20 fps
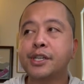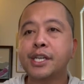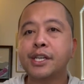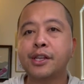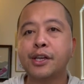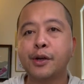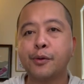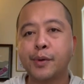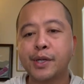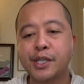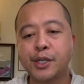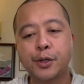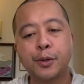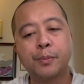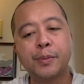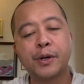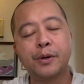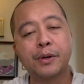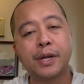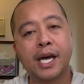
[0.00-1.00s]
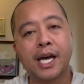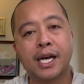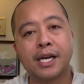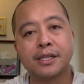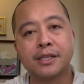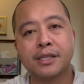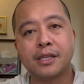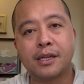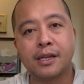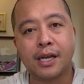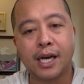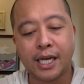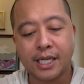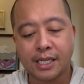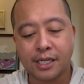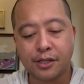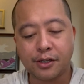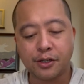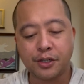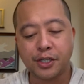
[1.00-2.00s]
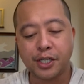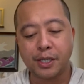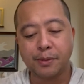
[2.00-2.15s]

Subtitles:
The original build has 9 energy,